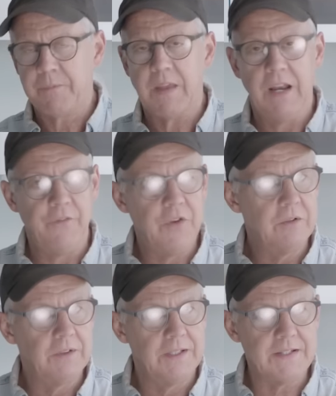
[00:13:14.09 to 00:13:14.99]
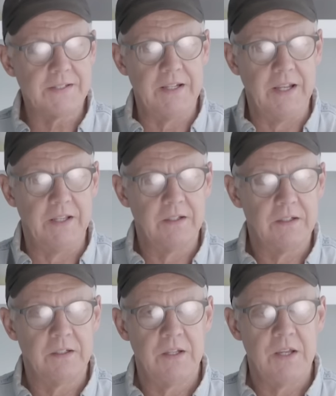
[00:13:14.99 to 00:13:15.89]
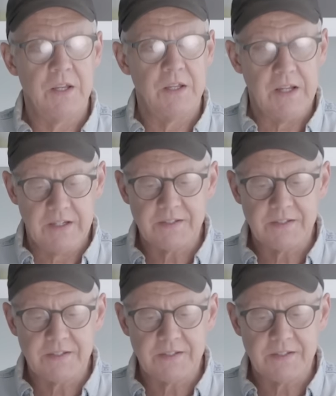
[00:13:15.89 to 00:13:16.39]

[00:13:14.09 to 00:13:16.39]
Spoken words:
And if you listen, it